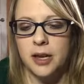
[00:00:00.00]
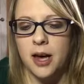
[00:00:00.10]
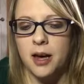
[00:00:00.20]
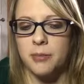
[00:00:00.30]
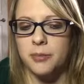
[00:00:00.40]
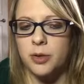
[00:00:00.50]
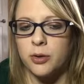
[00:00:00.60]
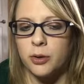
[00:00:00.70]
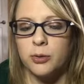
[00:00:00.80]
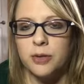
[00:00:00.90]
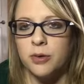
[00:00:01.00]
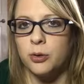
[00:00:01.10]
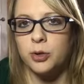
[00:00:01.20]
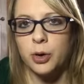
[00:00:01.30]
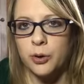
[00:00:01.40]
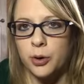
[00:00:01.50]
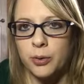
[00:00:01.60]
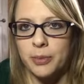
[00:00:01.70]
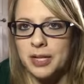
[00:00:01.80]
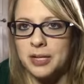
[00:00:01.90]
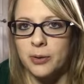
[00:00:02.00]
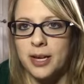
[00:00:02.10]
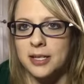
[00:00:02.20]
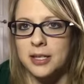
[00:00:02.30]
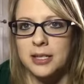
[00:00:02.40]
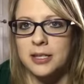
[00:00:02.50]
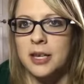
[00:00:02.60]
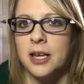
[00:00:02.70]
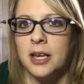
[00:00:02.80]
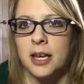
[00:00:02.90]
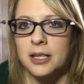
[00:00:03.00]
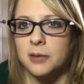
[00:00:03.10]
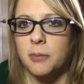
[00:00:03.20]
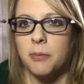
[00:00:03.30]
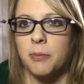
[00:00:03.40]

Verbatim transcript: Um, so those of you who don't know what PCOS is, it's